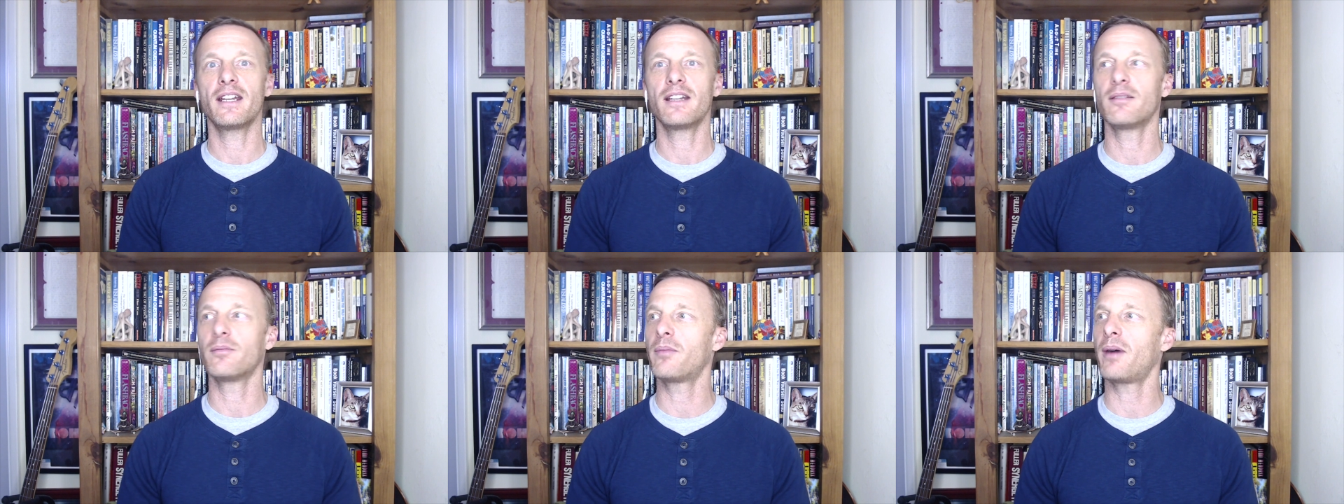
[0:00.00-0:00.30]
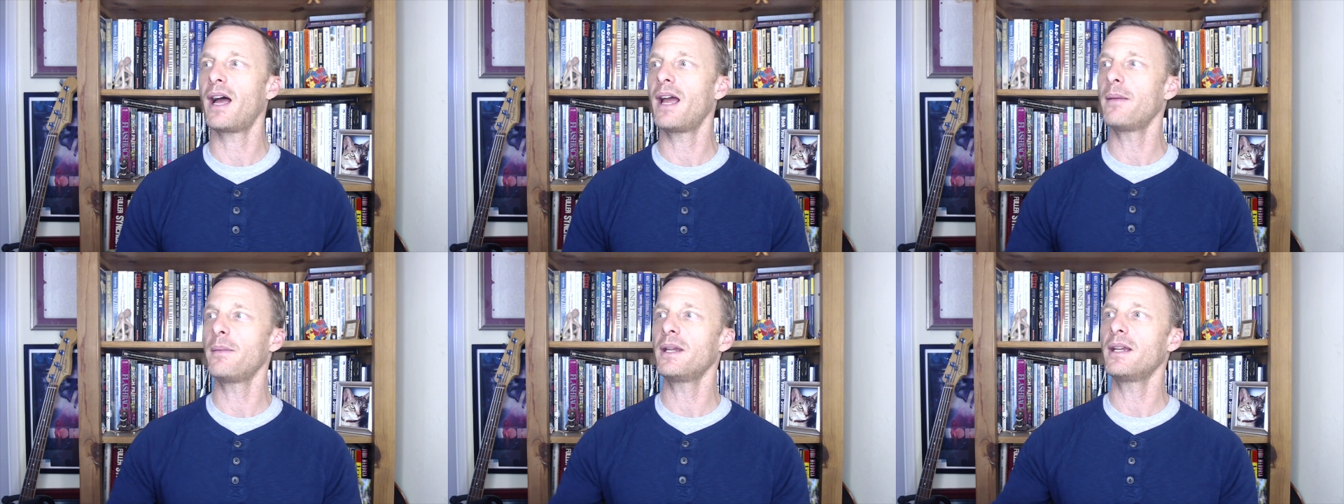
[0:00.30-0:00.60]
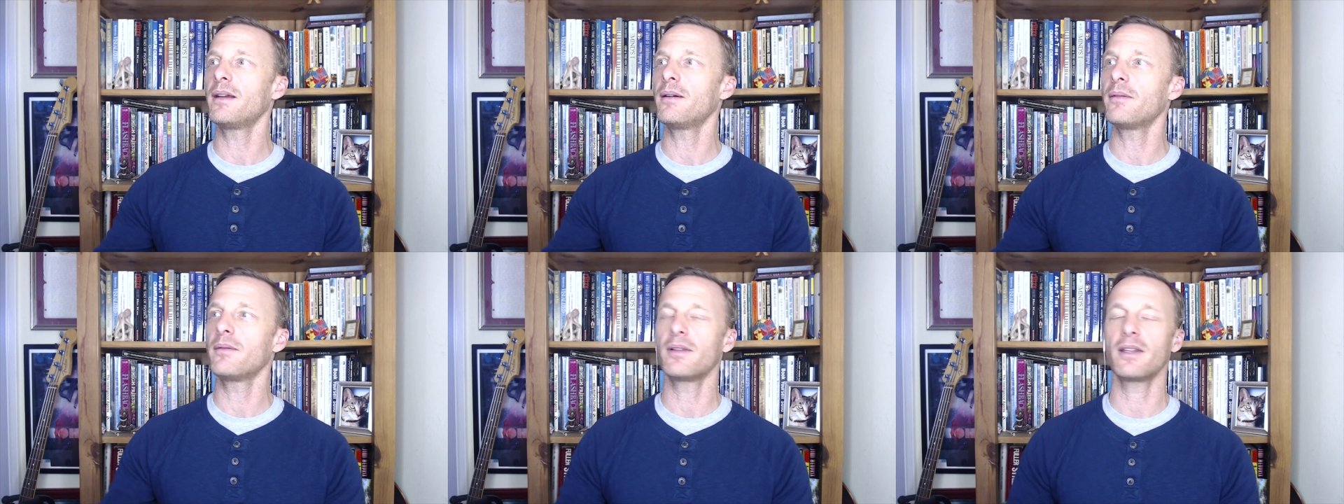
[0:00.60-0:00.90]
and buy
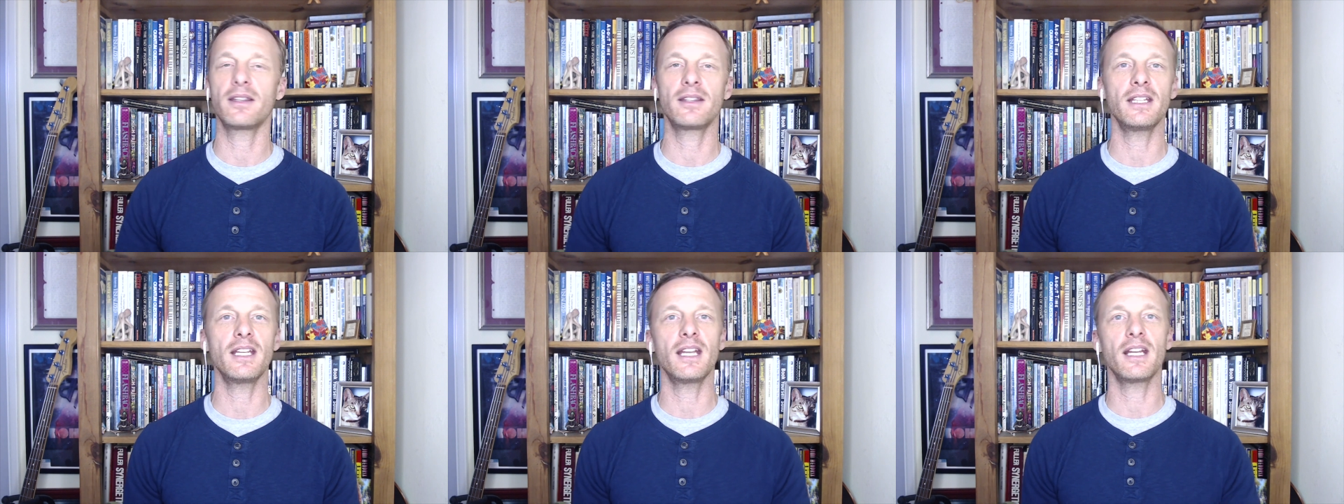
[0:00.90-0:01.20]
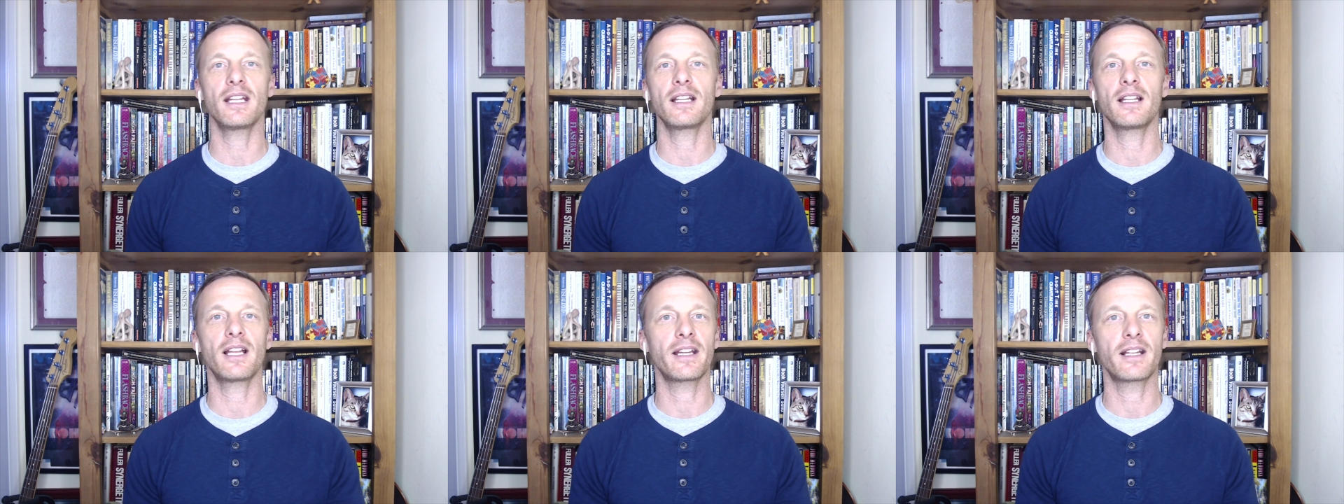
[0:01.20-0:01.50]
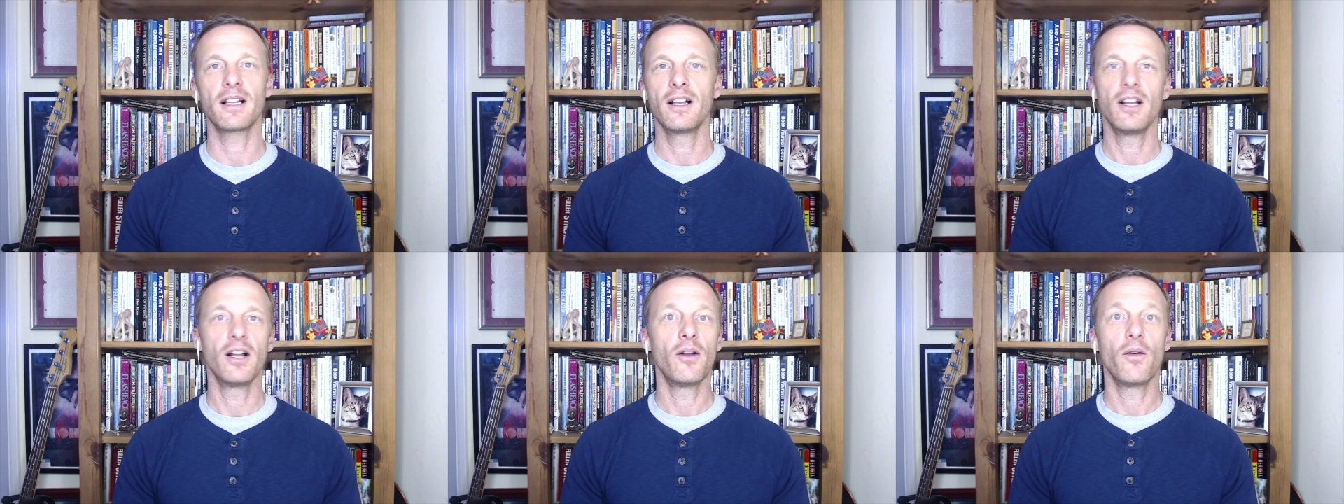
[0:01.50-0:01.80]
me a thing and
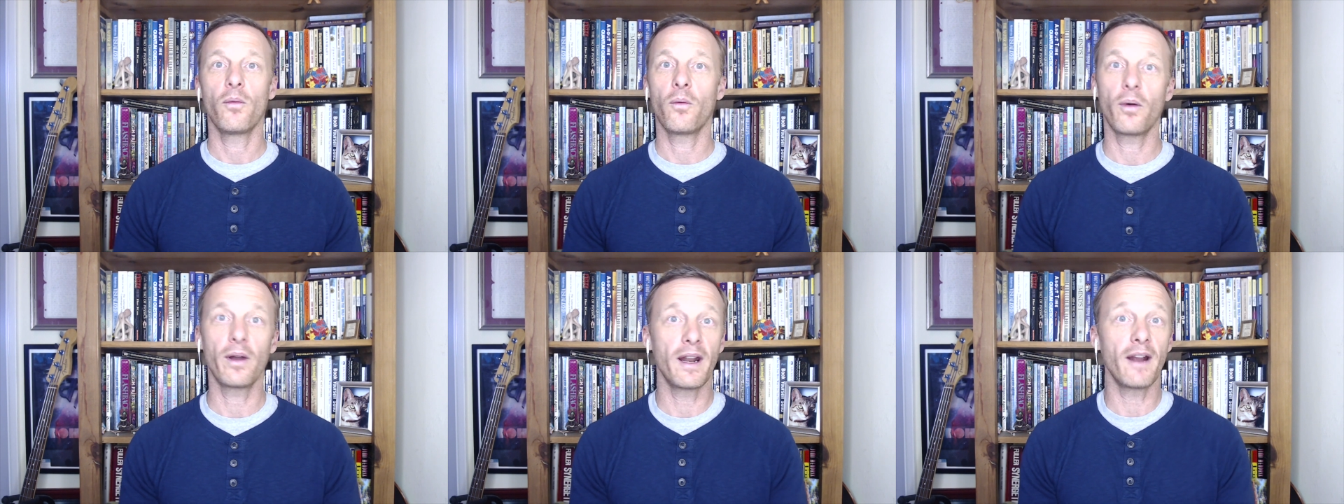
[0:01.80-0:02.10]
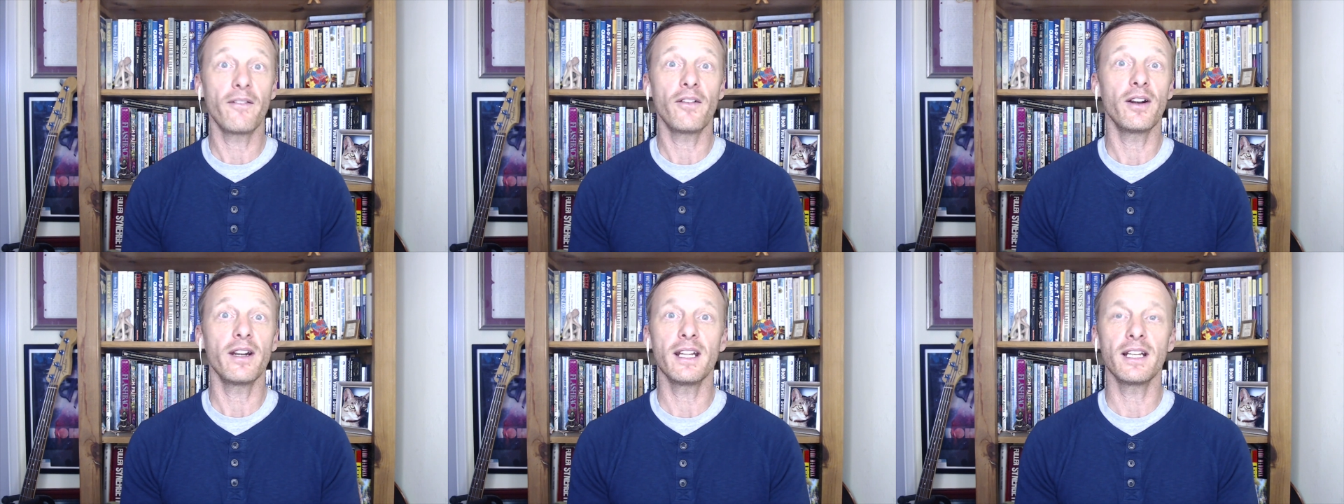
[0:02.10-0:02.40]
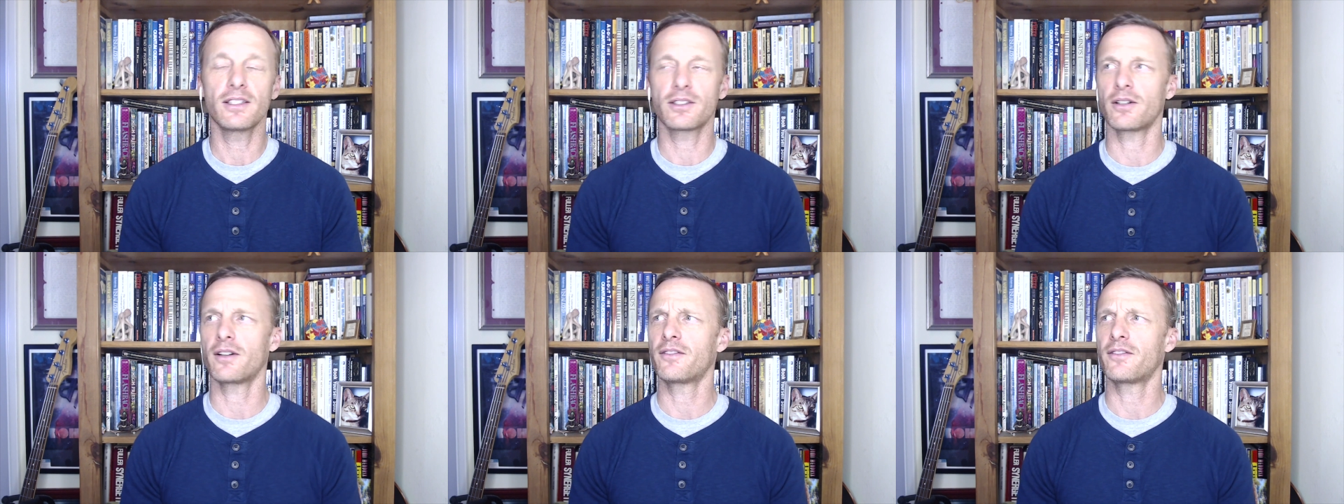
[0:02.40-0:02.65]
like whatever it is,